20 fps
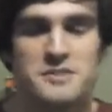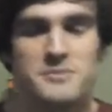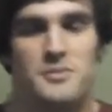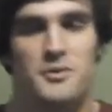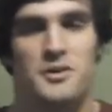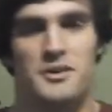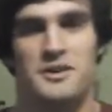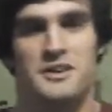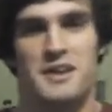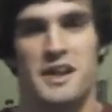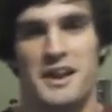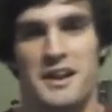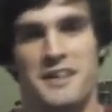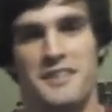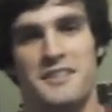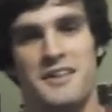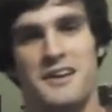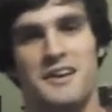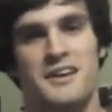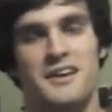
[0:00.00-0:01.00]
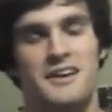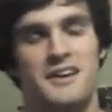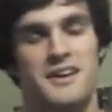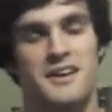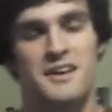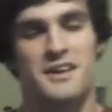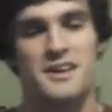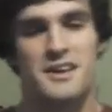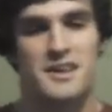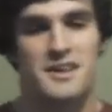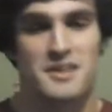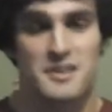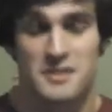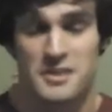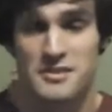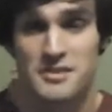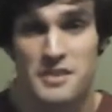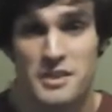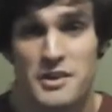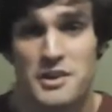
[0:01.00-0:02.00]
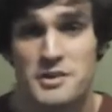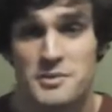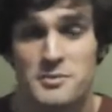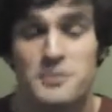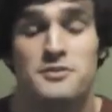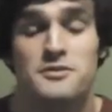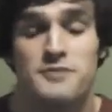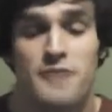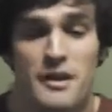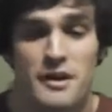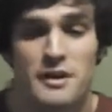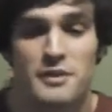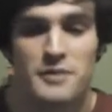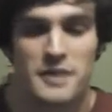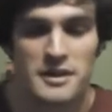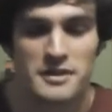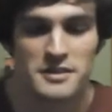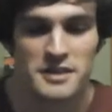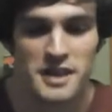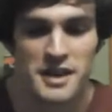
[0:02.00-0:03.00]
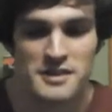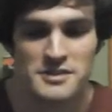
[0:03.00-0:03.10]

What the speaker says: spoiling anything. The series moves very quickly,